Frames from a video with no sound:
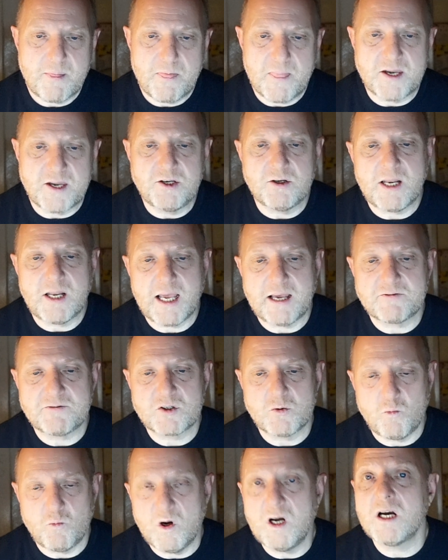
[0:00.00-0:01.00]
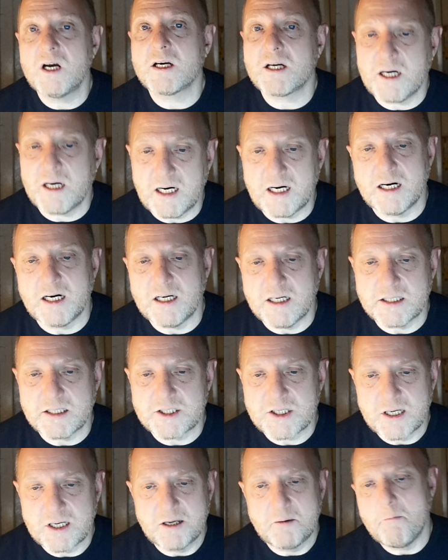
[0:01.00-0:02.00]
you'll have to work hard,
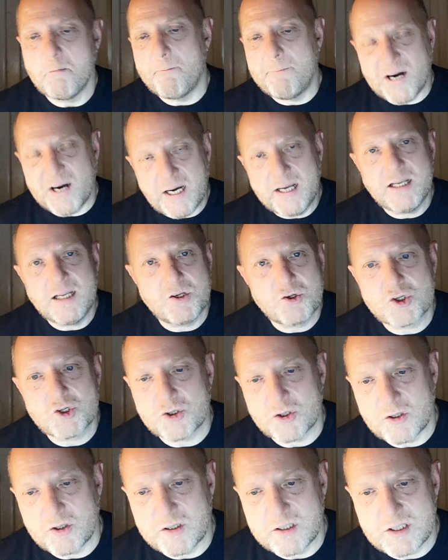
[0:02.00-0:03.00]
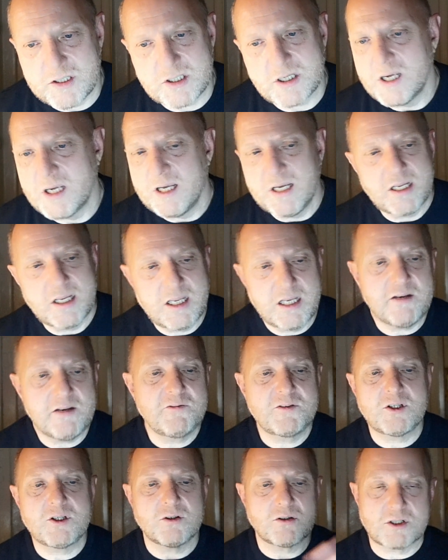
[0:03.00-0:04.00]
buy insurance, give
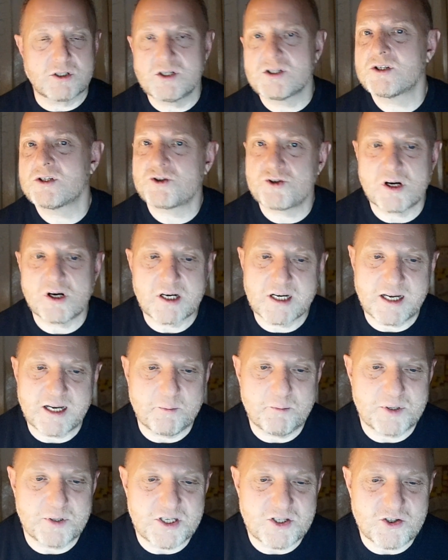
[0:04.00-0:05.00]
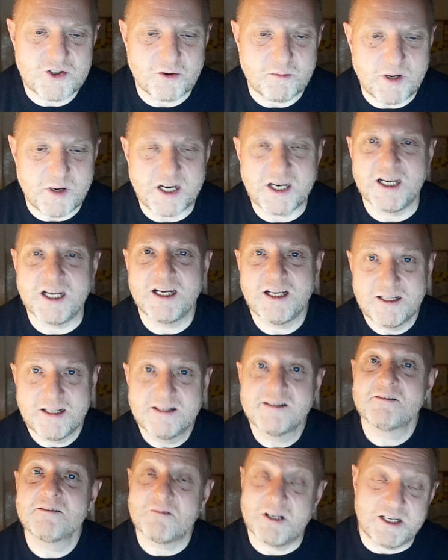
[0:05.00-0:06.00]
doctors and drug companies your money.
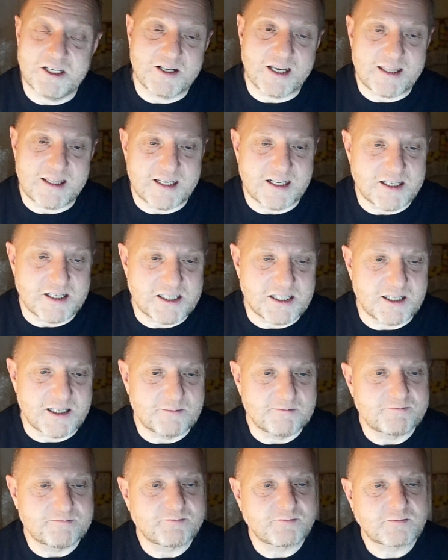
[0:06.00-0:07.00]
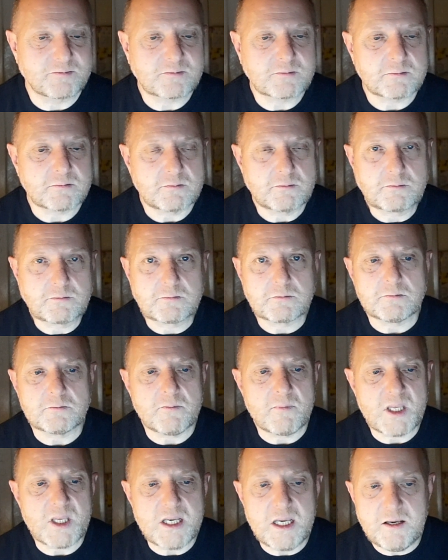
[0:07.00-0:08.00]
Well, you get the idea.
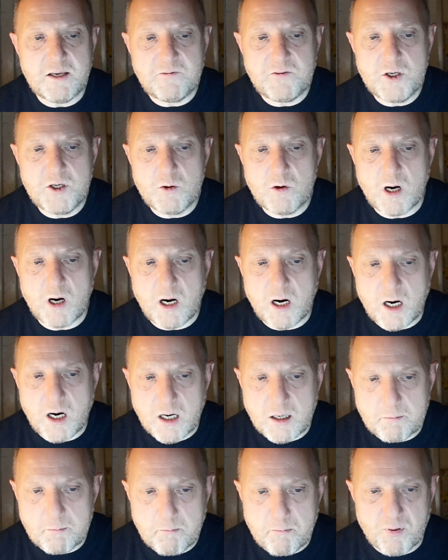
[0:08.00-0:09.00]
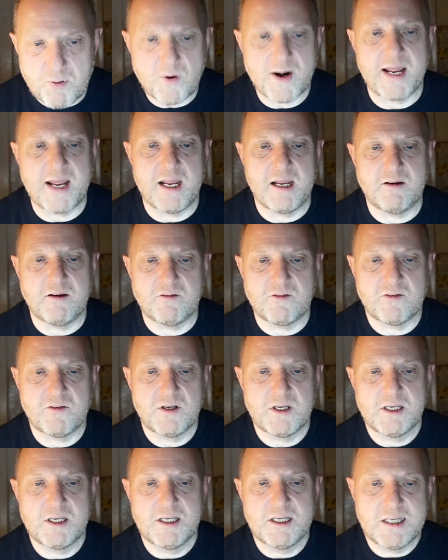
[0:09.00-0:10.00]
If you are brave,
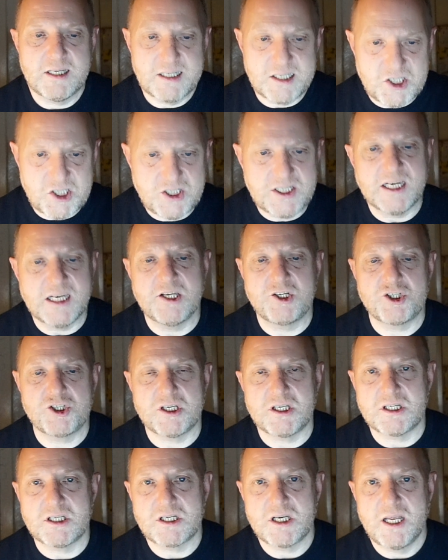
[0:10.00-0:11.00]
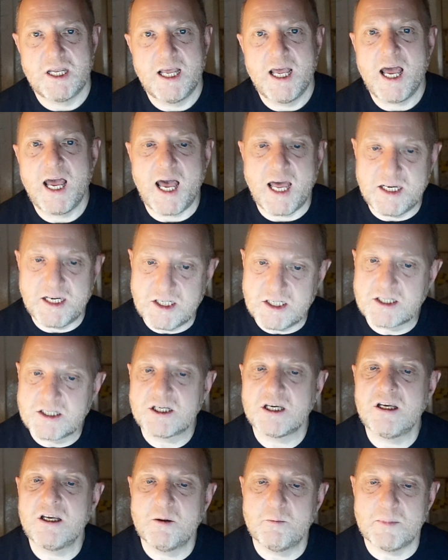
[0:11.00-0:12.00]
diligent, and
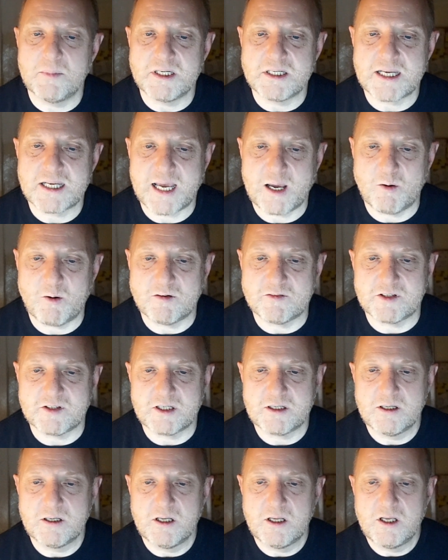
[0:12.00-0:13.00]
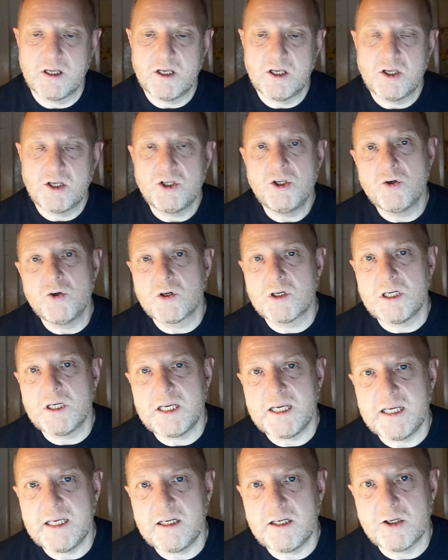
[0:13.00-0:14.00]
determined, however, you can
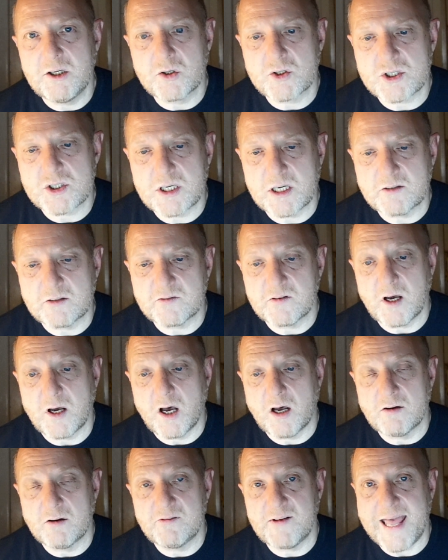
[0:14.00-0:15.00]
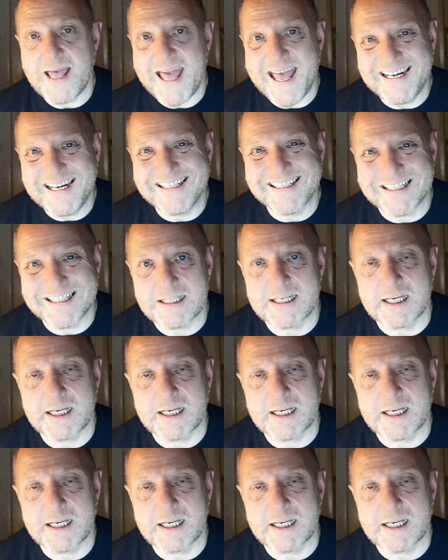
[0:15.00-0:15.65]
heal yourself of anything,